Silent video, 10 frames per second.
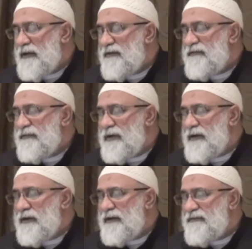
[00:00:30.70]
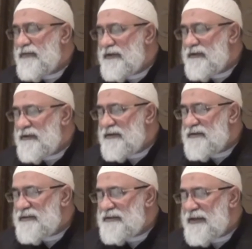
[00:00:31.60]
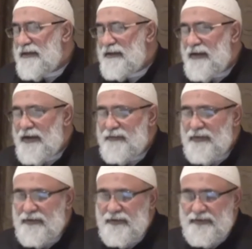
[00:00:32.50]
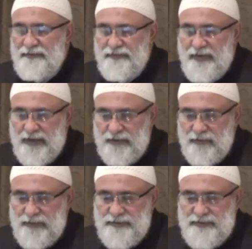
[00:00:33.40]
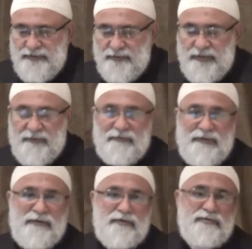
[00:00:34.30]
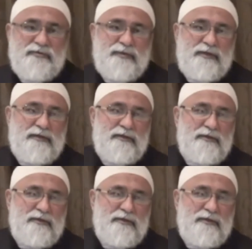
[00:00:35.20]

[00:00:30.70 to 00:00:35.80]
If we avoid the satanic habit of arrogance, whatever we know to be